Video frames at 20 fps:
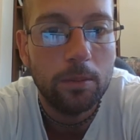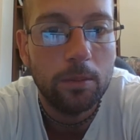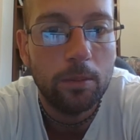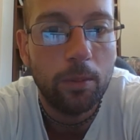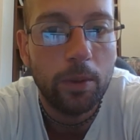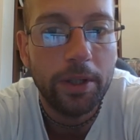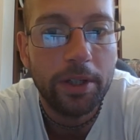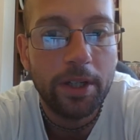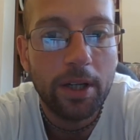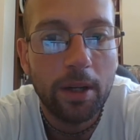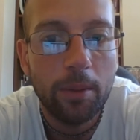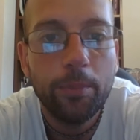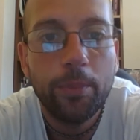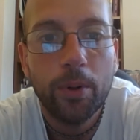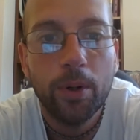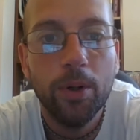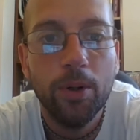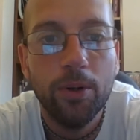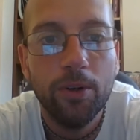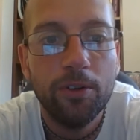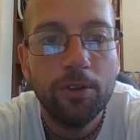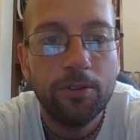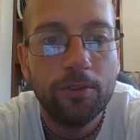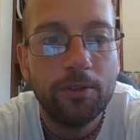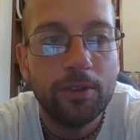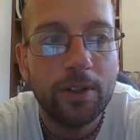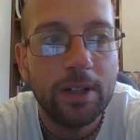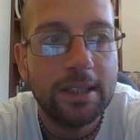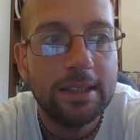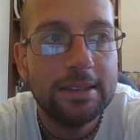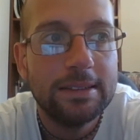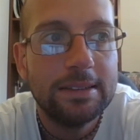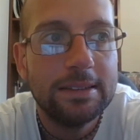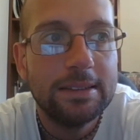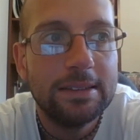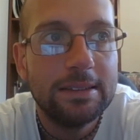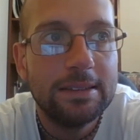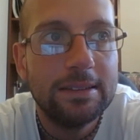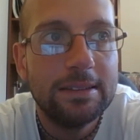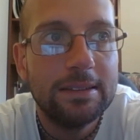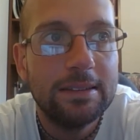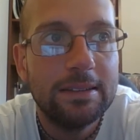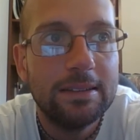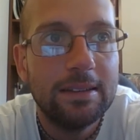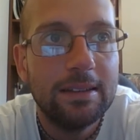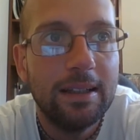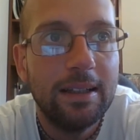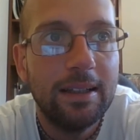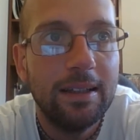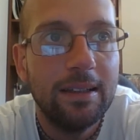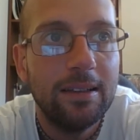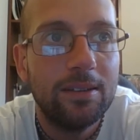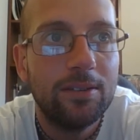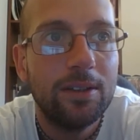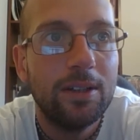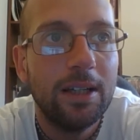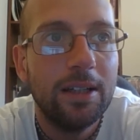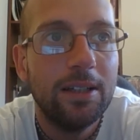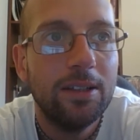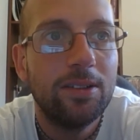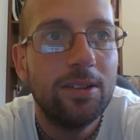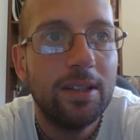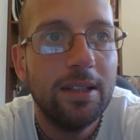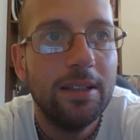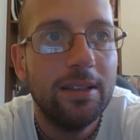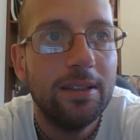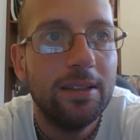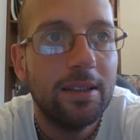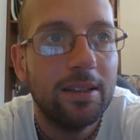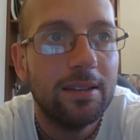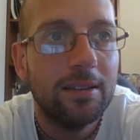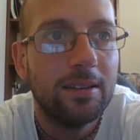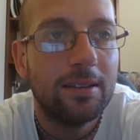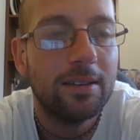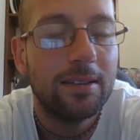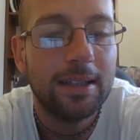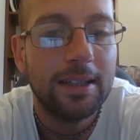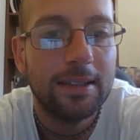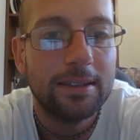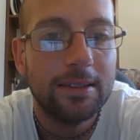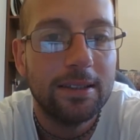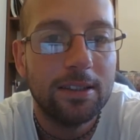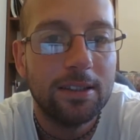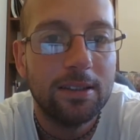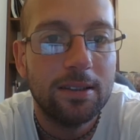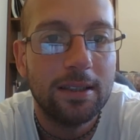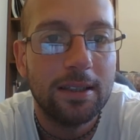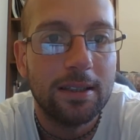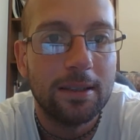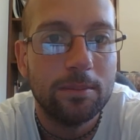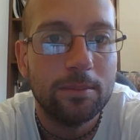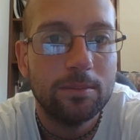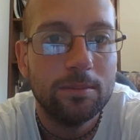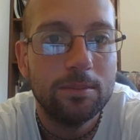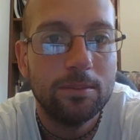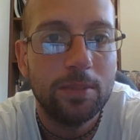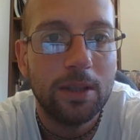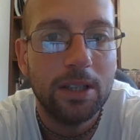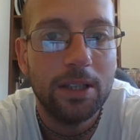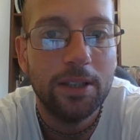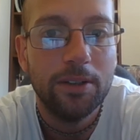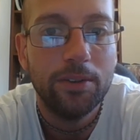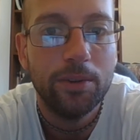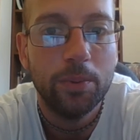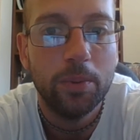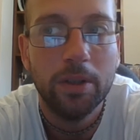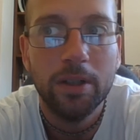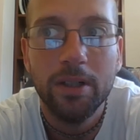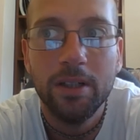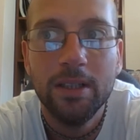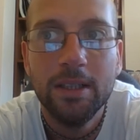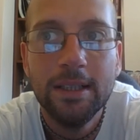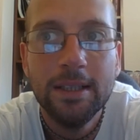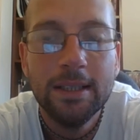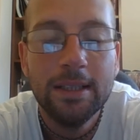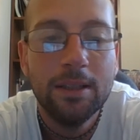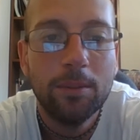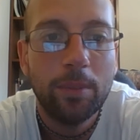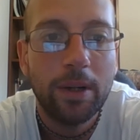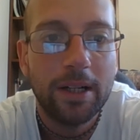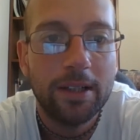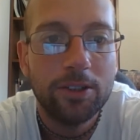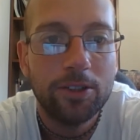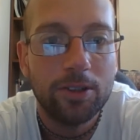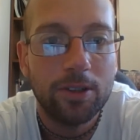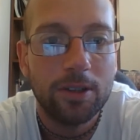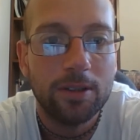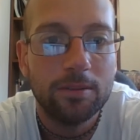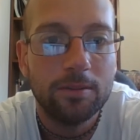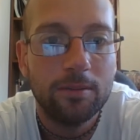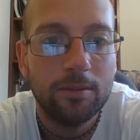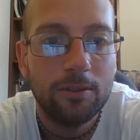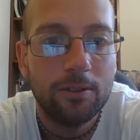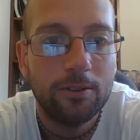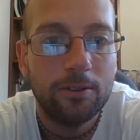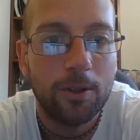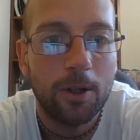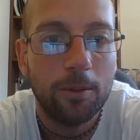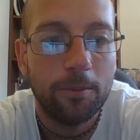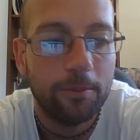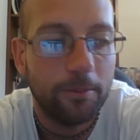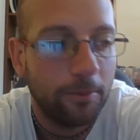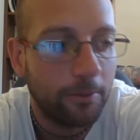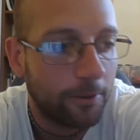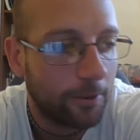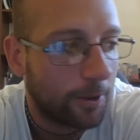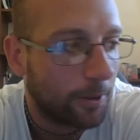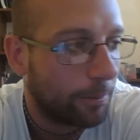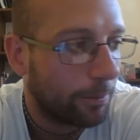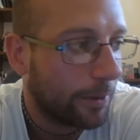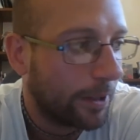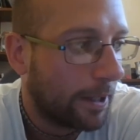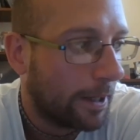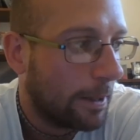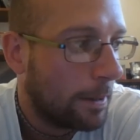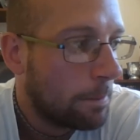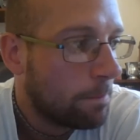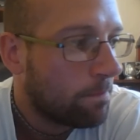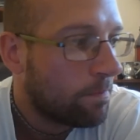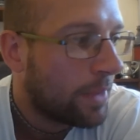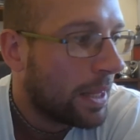we can prove that his teachings and his beliefs were passed on from there.